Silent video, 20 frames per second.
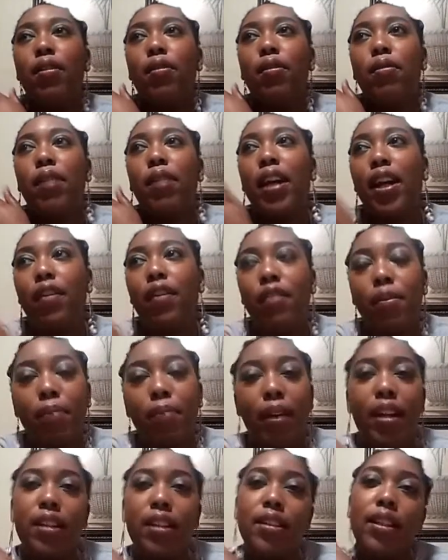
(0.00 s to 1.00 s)
know
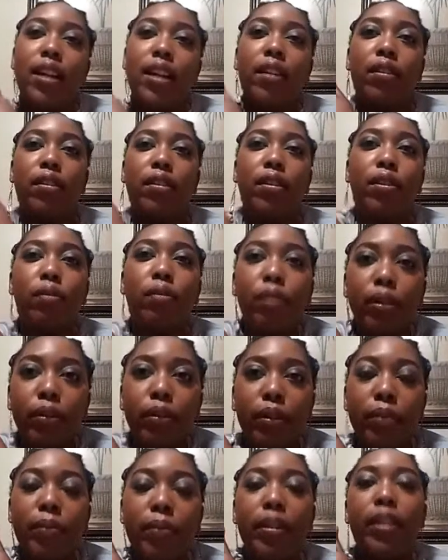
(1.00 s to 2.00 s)
everybody's not gonna agree
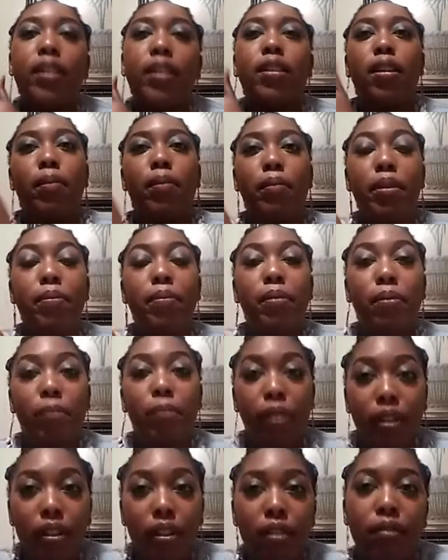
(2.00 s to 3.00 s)
with me. Some people
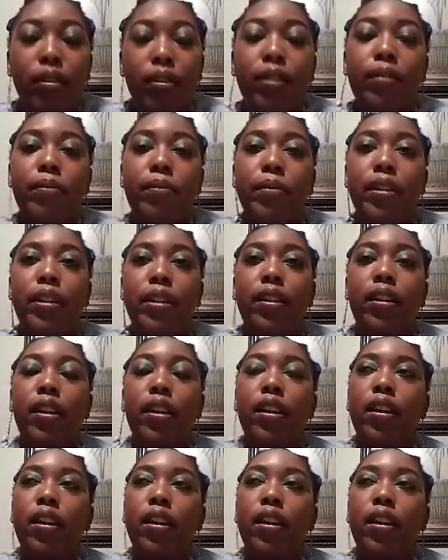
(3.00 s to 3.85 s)
will agree with me,